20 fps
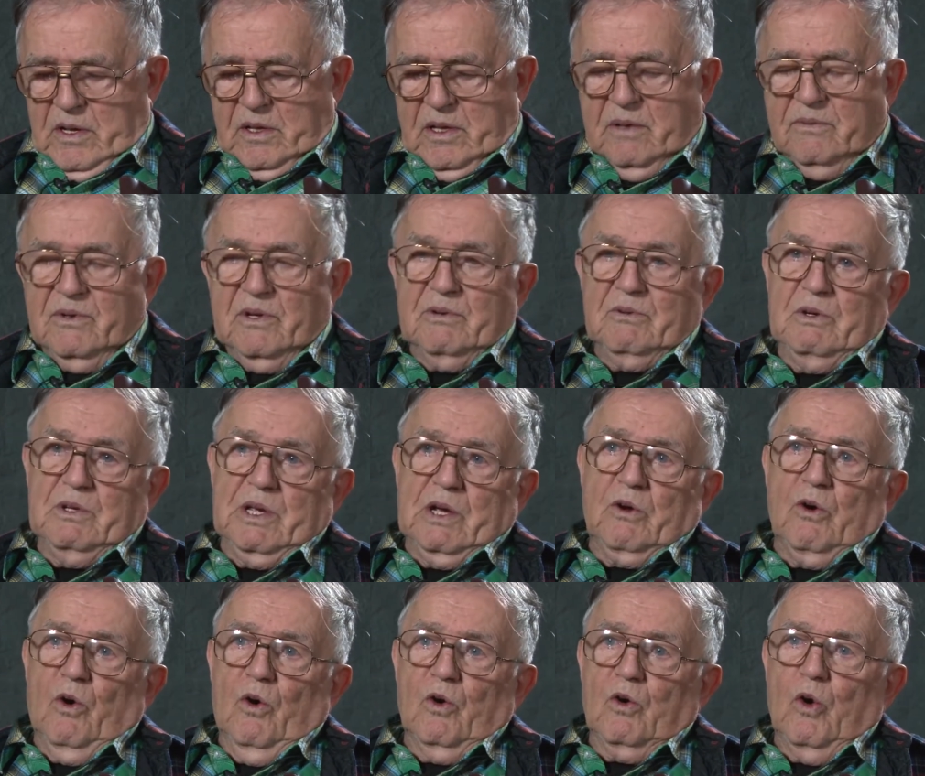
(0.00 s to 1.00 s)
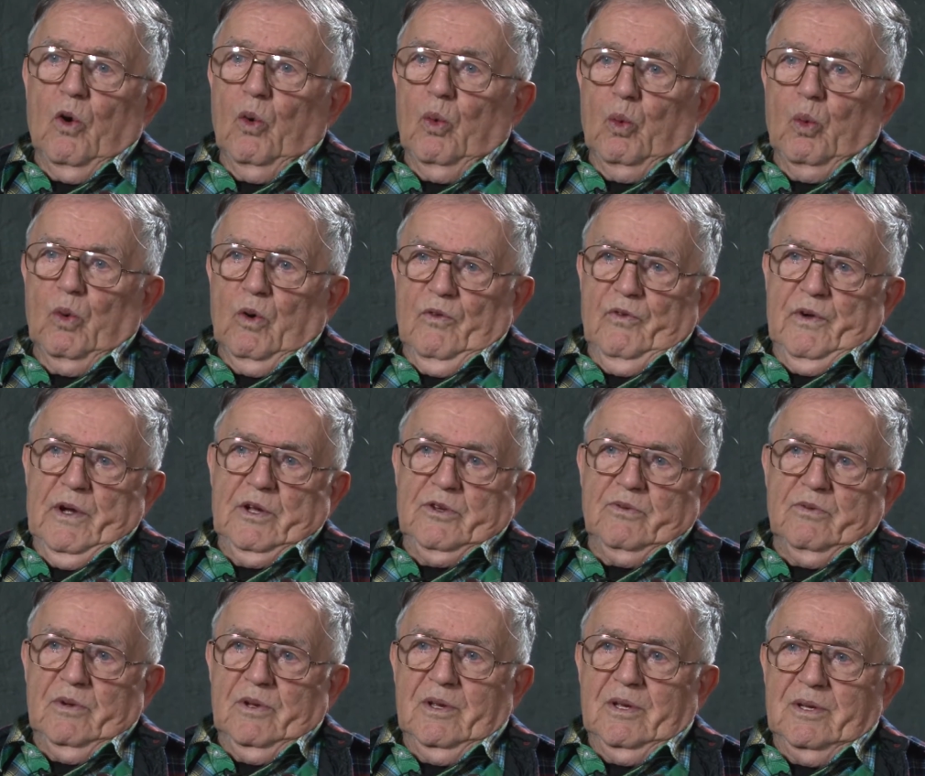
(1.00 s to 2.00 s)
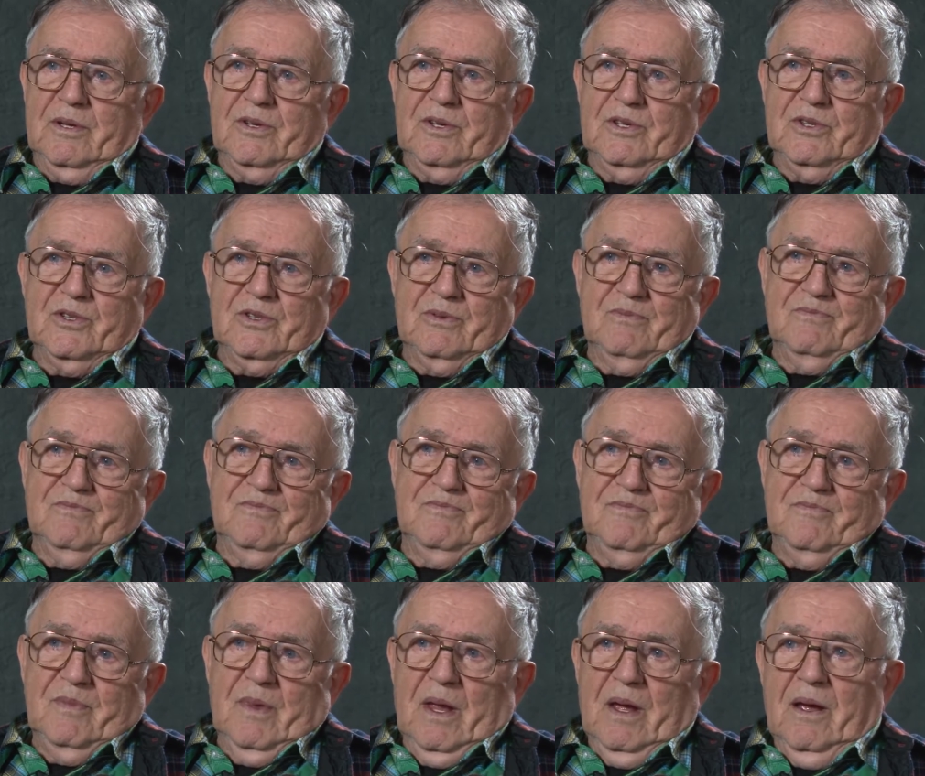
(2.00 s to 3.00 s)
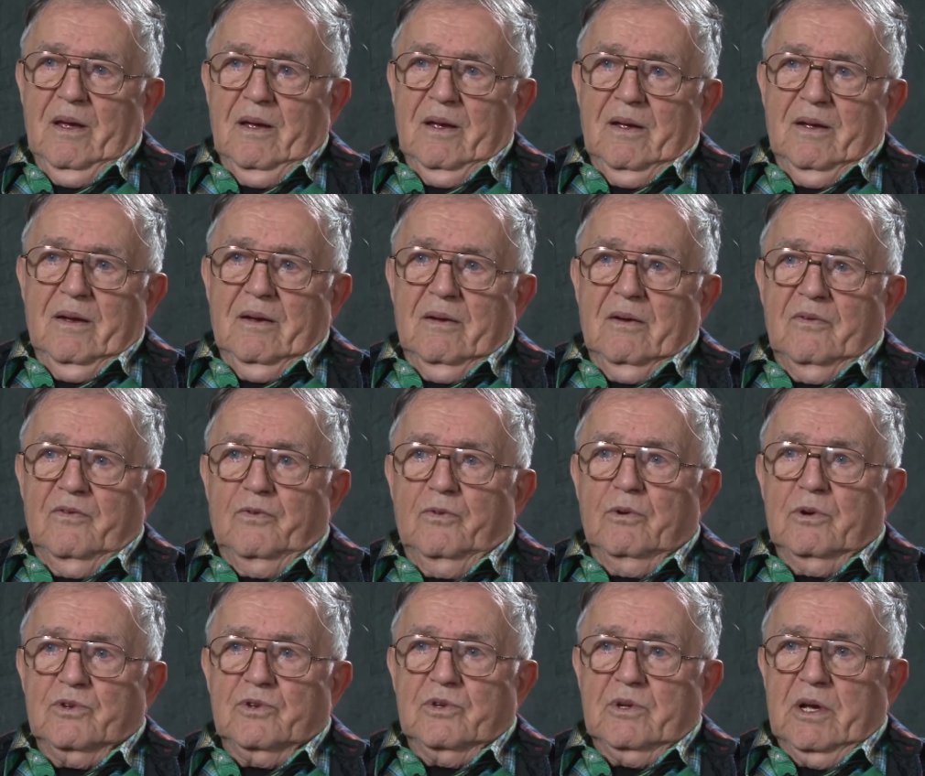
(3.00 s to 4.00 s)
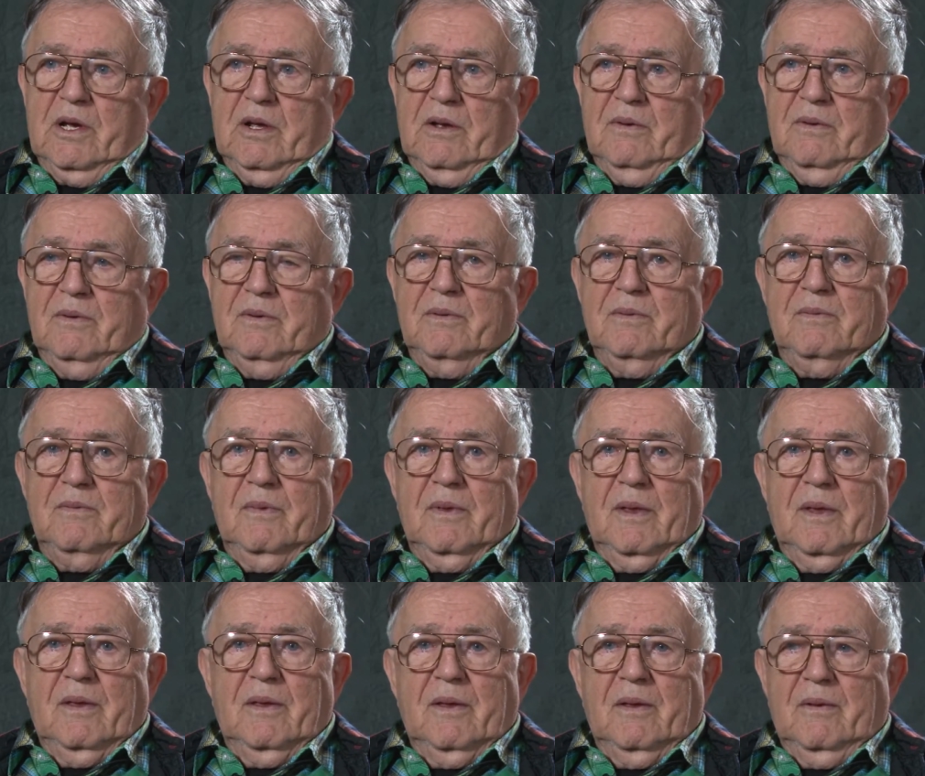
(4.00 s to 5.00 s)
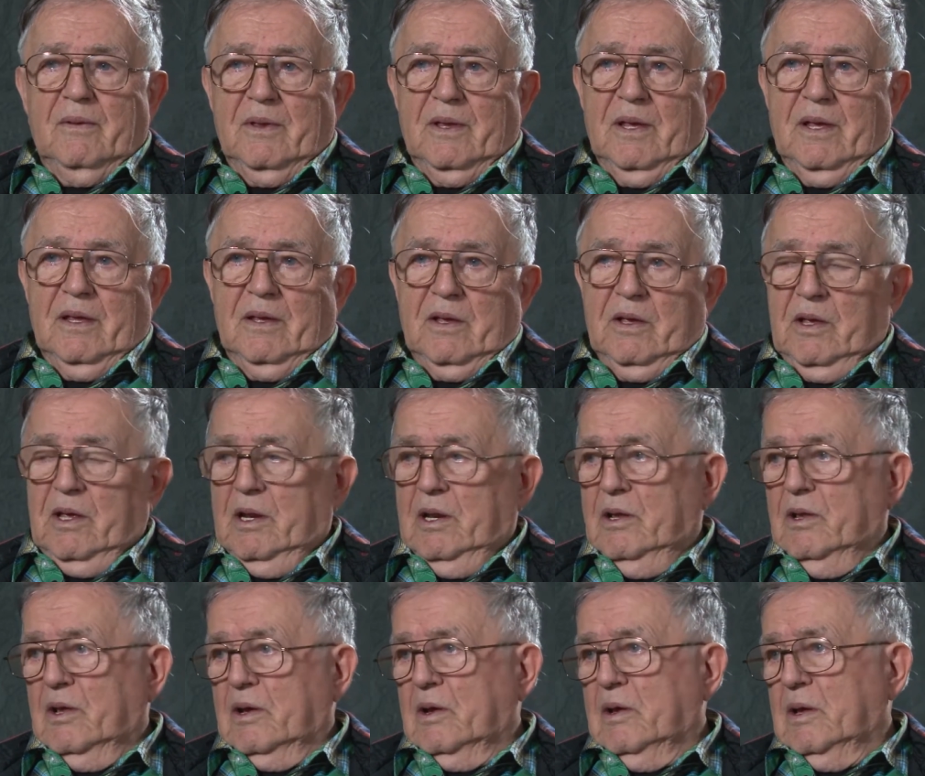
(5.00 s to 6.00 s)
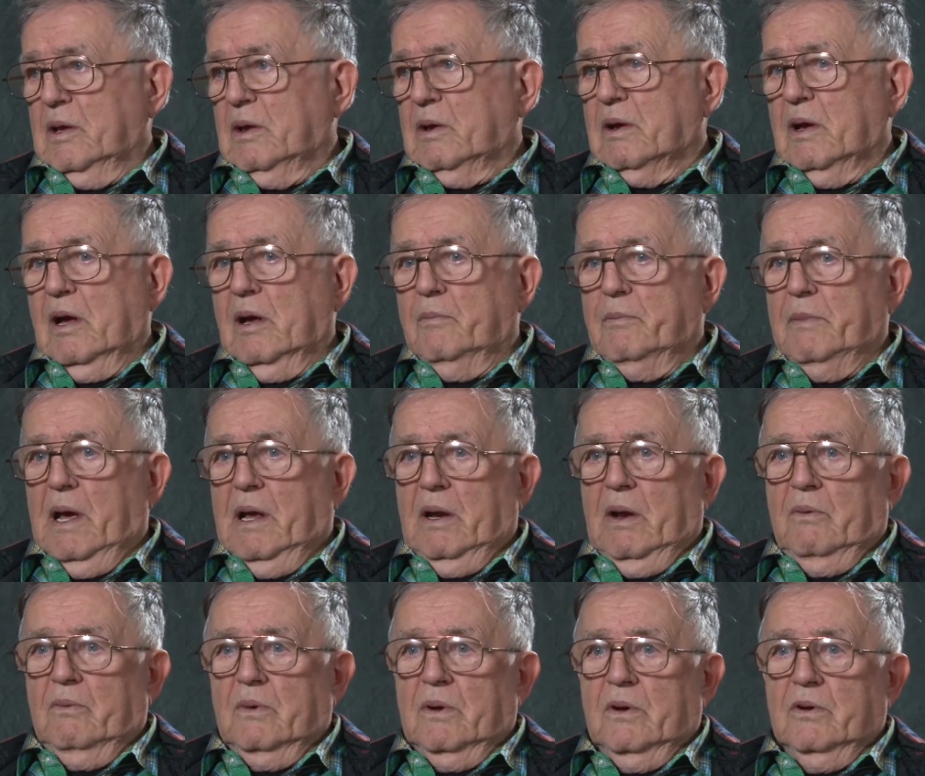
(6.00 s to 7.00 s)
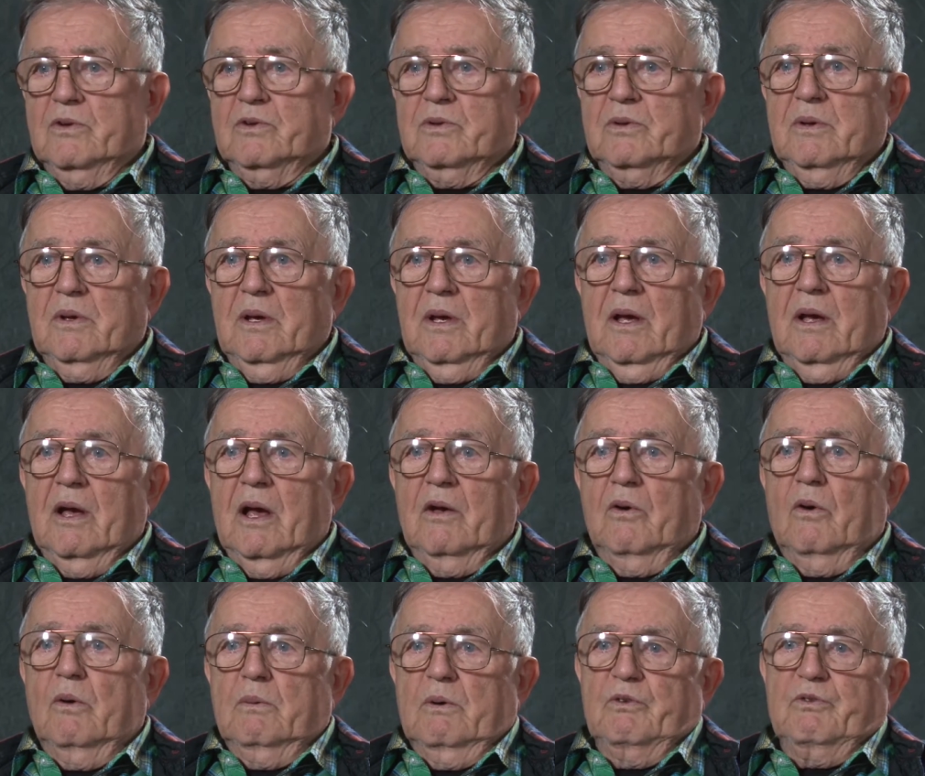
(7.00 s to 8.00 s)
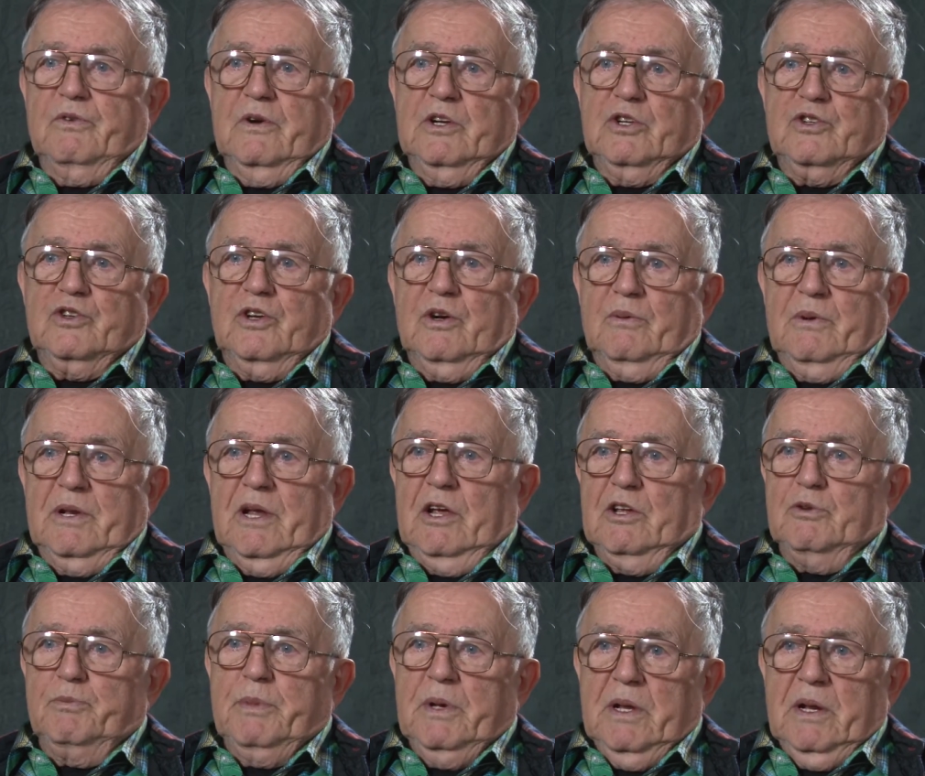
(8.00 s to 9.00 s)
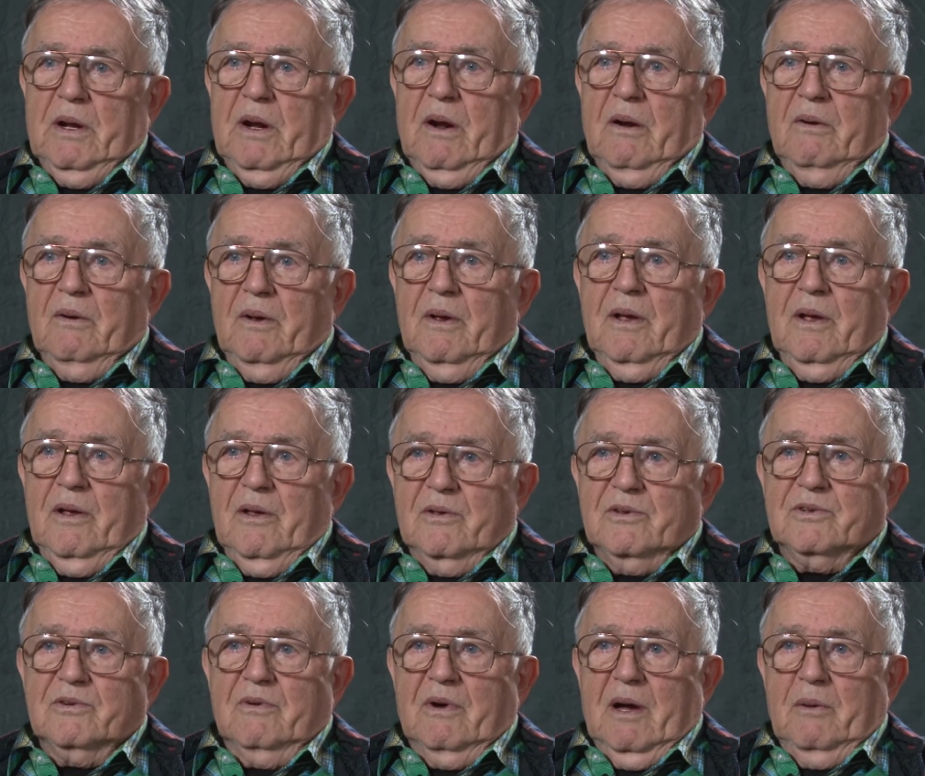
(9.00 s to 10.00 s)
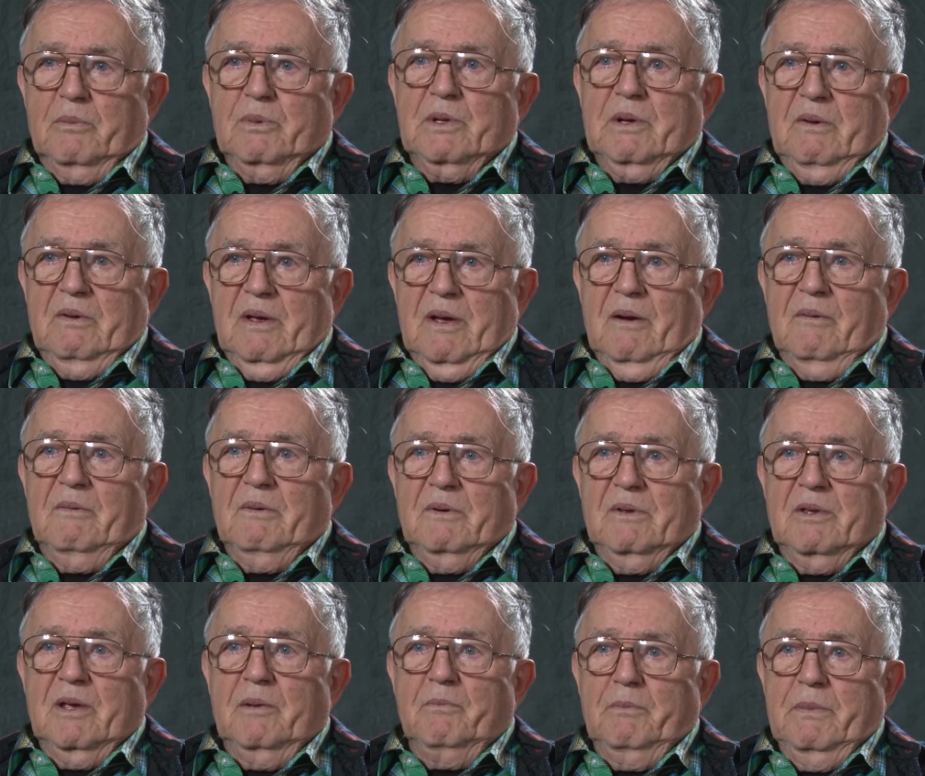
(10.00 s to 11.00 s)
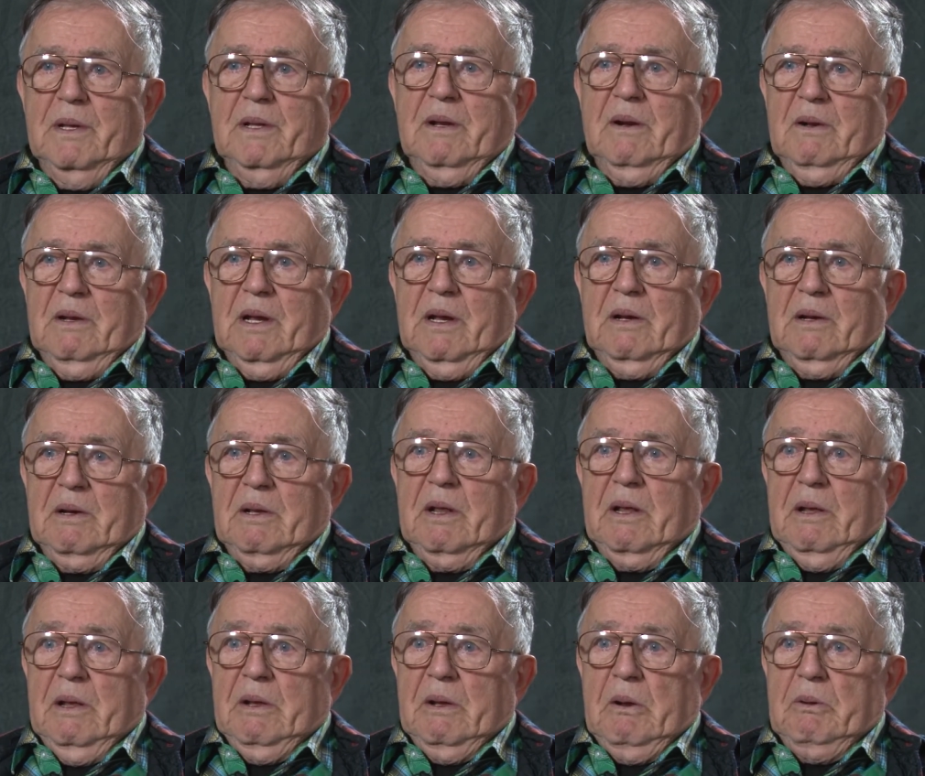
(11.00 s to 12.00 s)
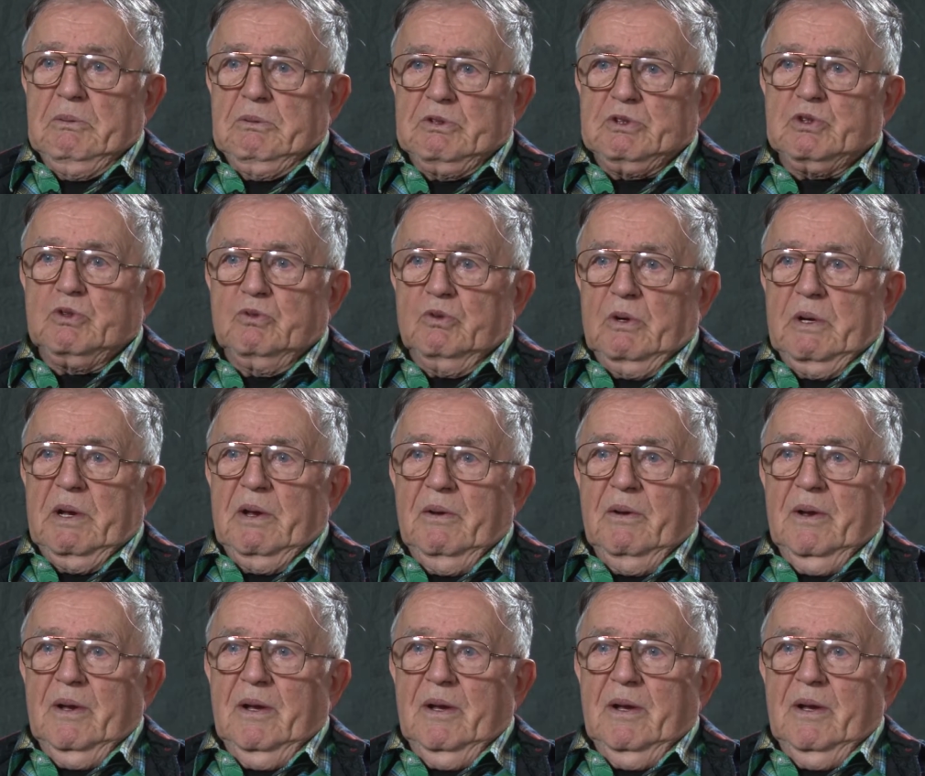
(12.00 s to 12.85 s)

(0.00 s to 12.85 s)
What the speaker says: Those are what they call Cold War veterans. Fortunately, didn't get into combat anywhere. And all my friends tell me that's been there. So I believe them. They've been there. They know the story.